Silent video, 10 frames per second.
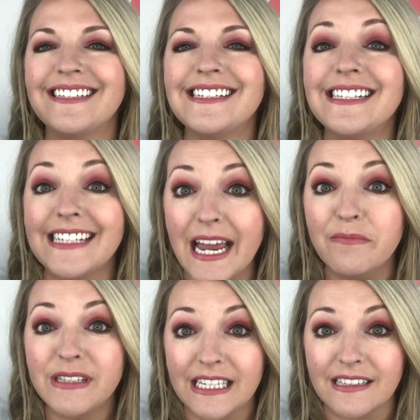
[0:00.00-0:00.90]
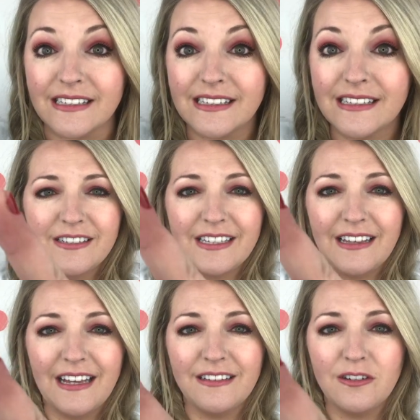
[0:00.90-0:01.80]
samesies. See
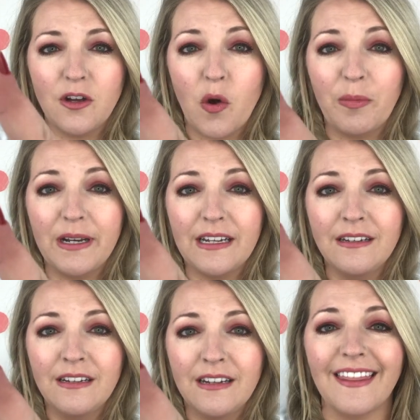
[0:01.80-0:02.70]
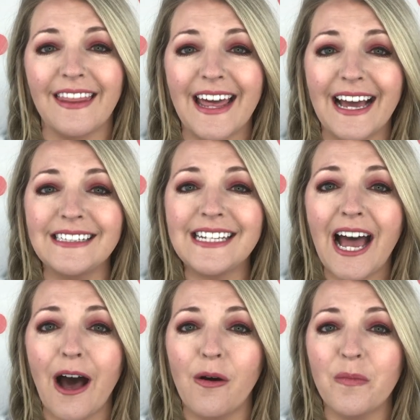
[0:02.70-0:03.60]
that little opening? That's how